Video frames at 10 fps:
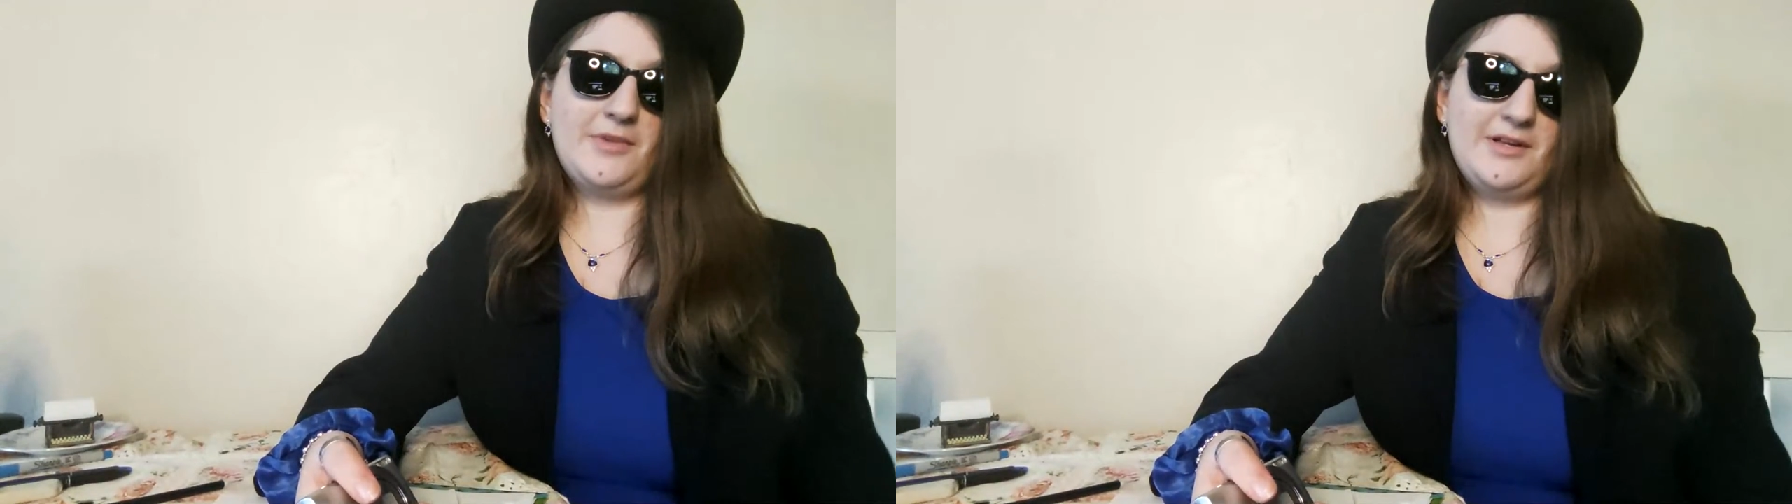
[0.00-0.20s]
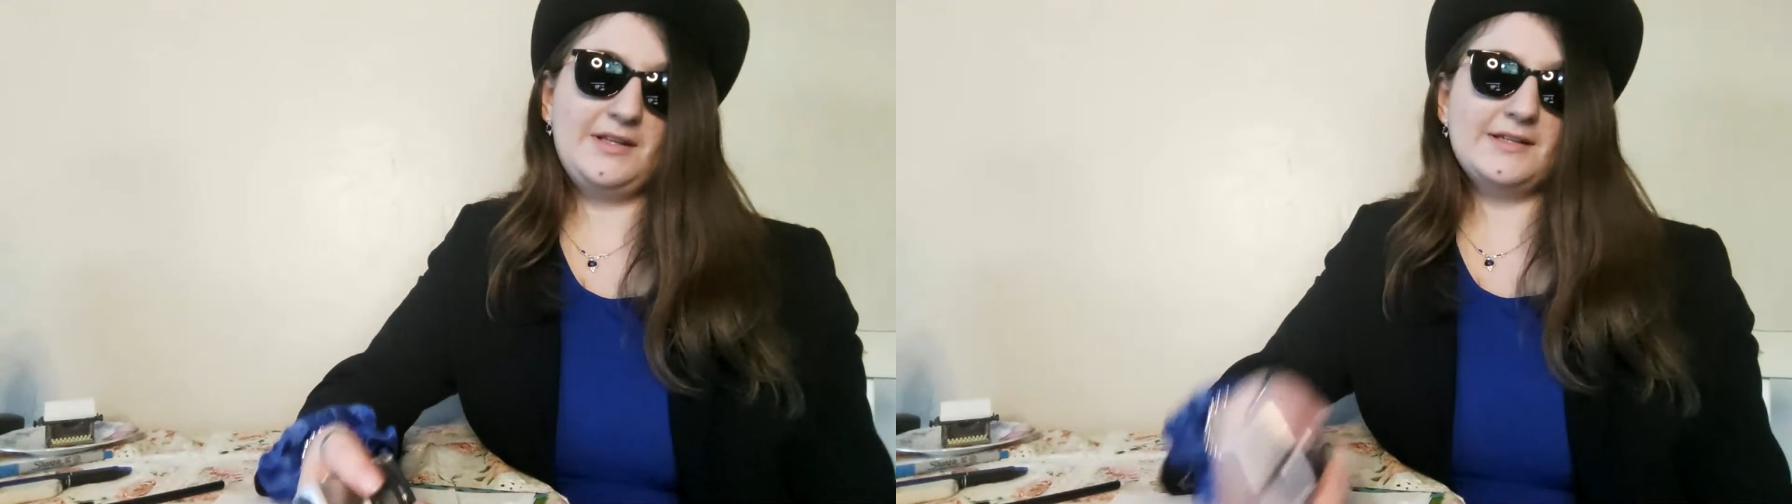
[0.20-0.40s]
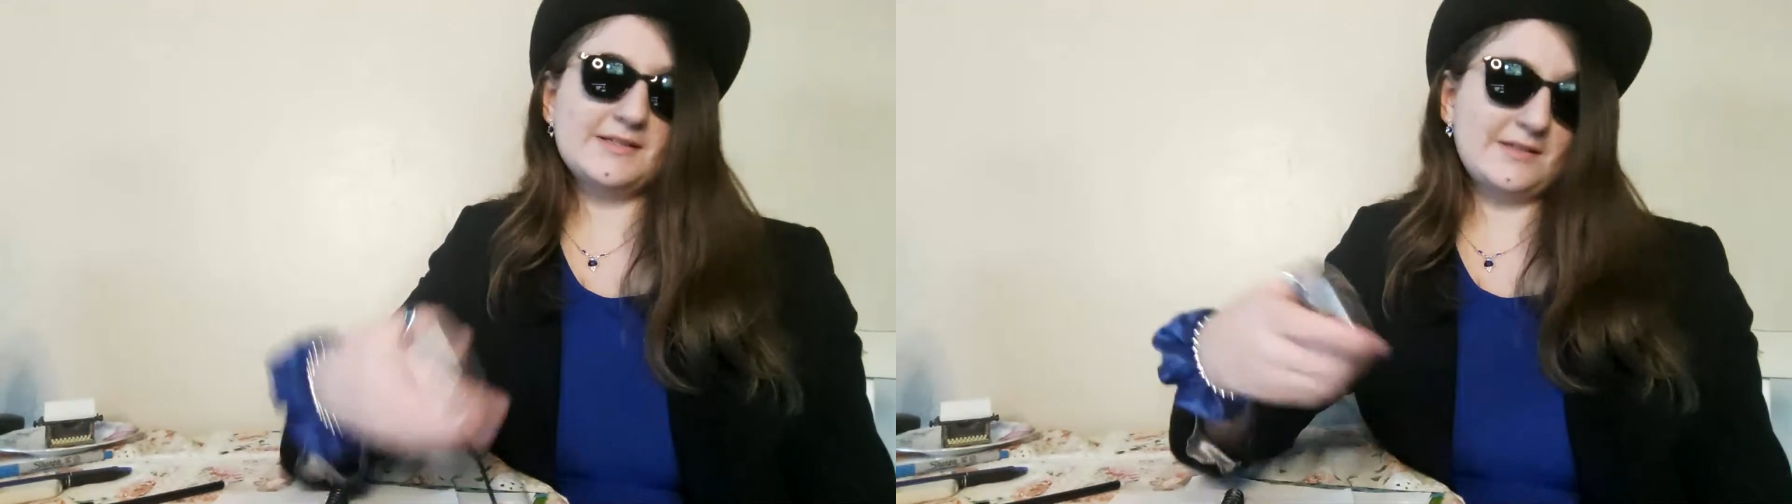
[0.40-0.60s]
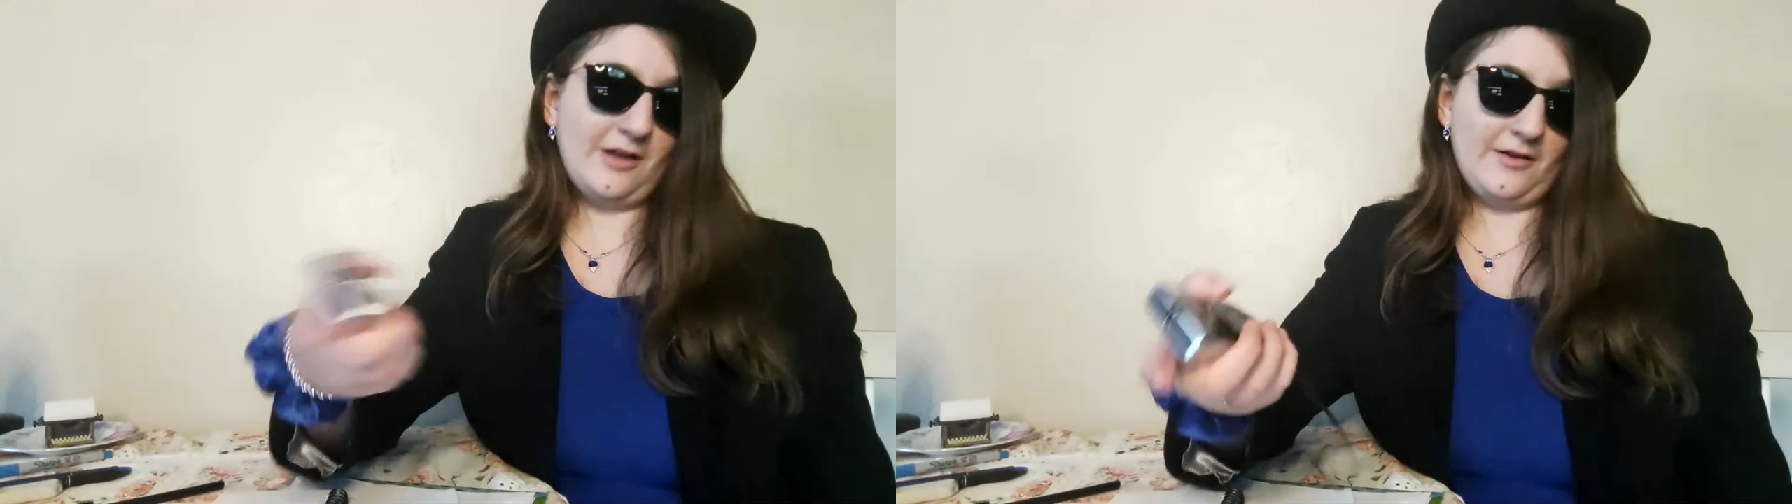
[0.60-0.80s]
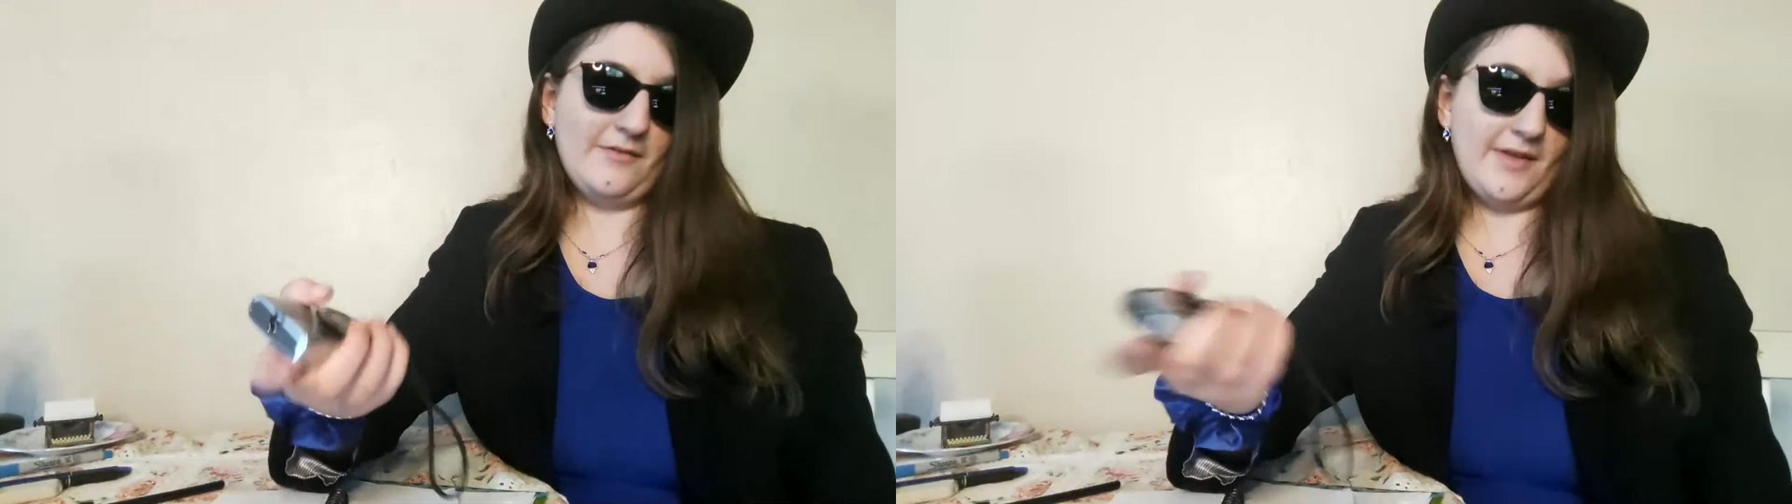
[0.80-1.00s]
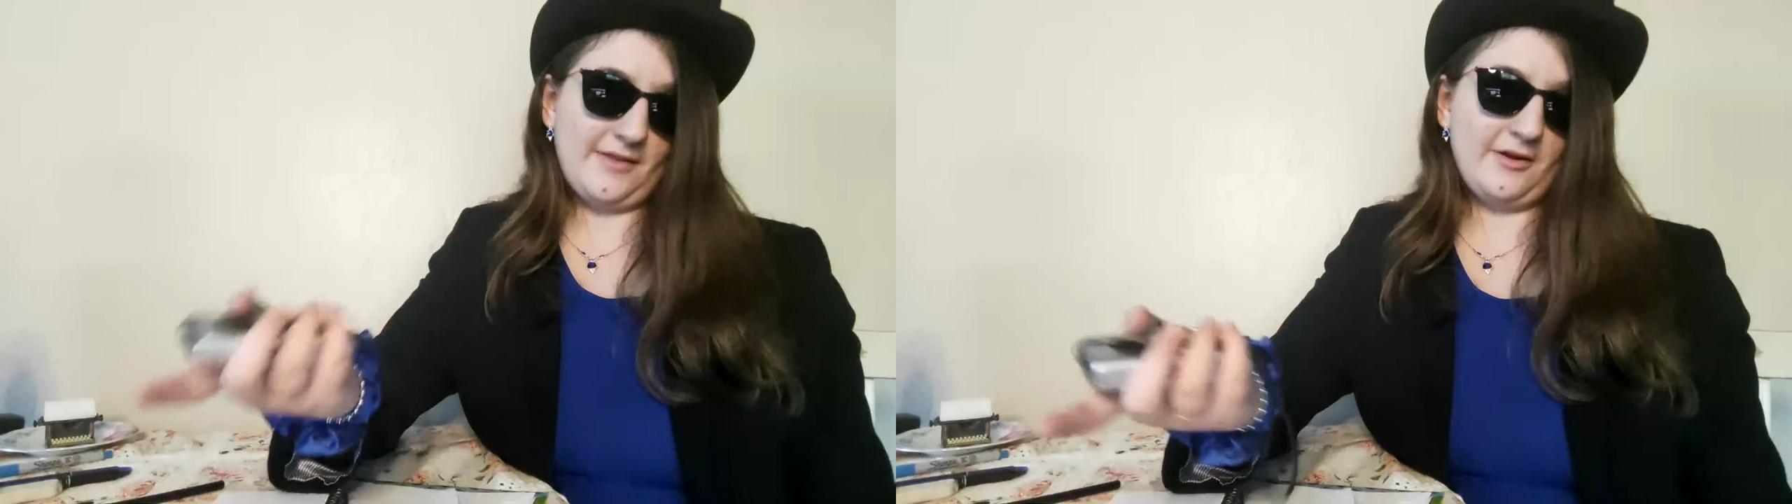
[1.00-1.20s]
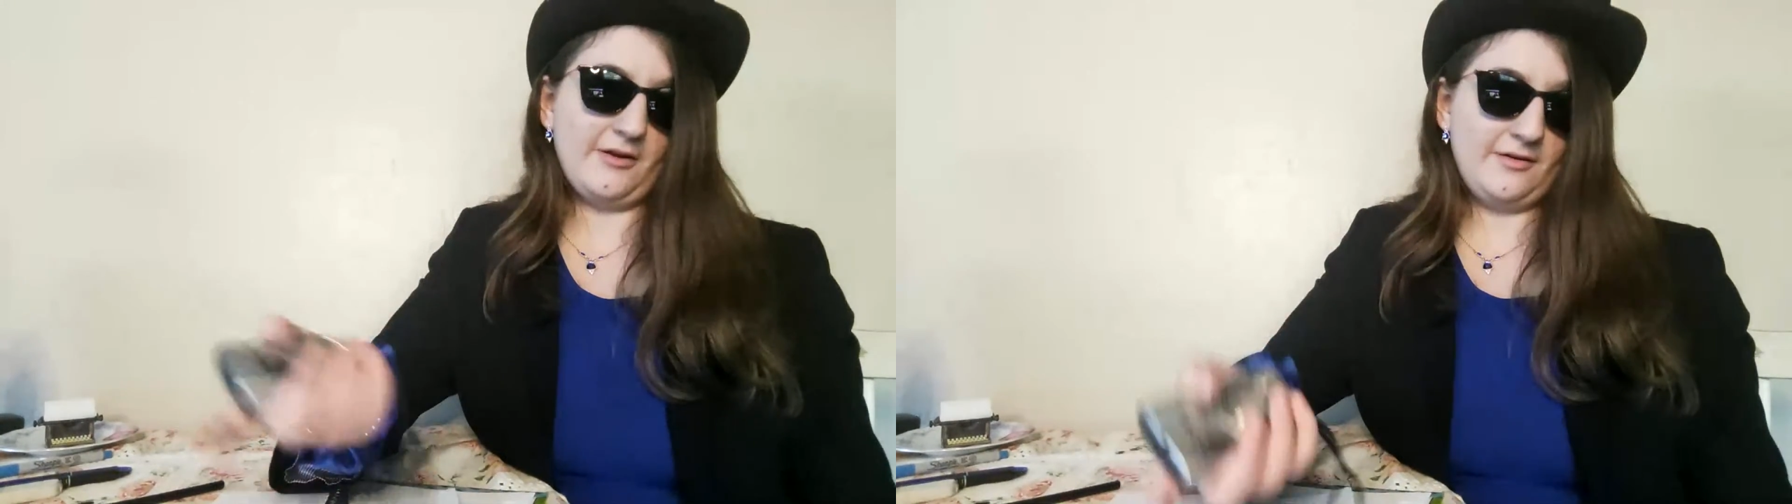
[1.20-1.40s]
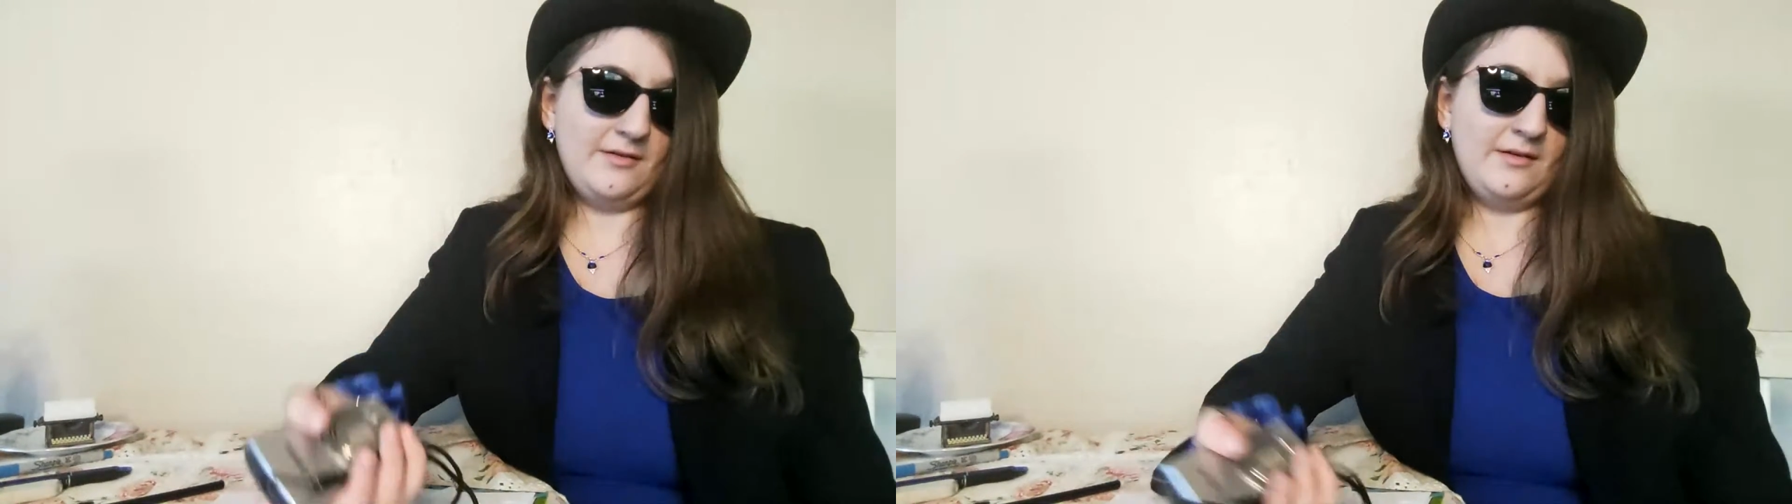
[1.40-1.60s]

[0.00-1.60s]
but he does a lot of other